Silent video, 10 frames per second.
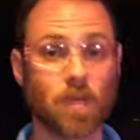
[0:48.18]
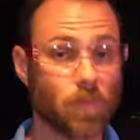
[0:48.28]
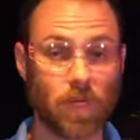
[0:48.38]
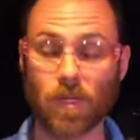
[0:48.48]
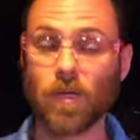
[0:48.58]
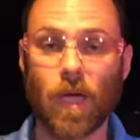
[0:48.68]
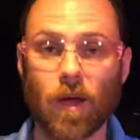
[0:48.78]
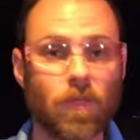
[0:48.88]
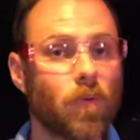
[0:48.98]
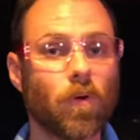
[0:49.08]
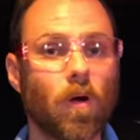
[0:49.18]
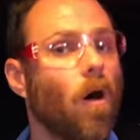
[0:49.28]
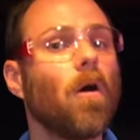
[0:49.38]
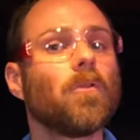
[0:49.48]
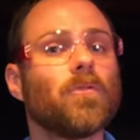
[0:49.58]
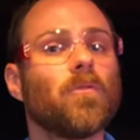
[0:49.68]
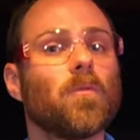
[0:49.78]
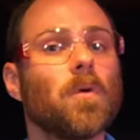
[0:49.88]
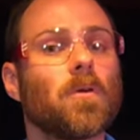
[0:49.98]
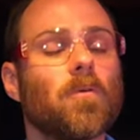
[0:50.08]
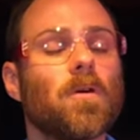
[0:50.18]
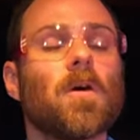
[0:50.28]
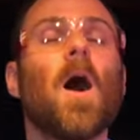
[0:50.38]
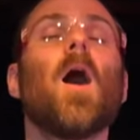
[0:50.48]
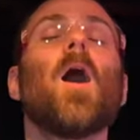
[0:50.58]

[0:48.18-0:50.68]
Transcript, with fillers: something in the air that we're all too familiar with,